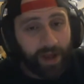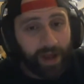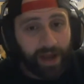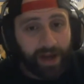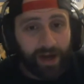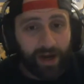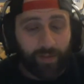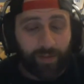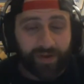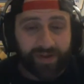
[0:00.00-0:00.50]

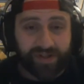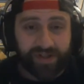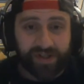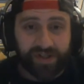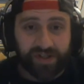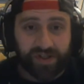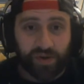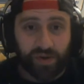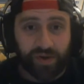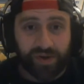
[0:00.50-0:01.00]
ended up with
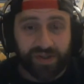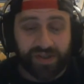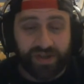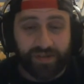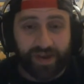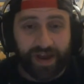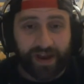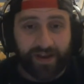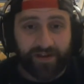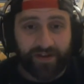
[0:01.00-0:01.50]
6 goals in
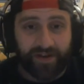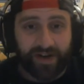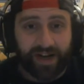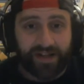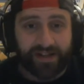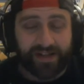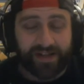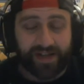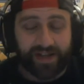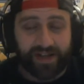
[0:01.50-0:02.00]
the back of their
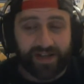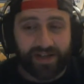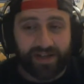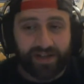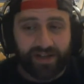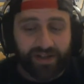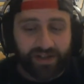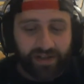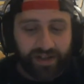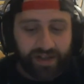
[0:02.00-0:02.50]
net tonight.
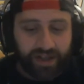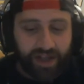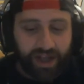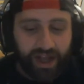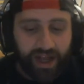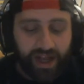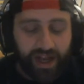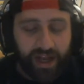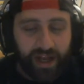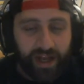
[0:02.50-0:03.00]

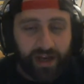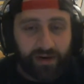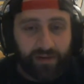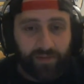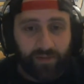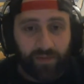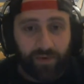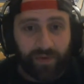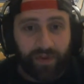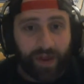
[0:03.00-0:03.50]
And
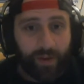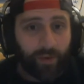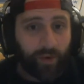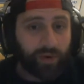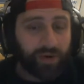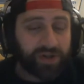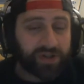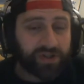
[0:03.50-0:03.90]
with them only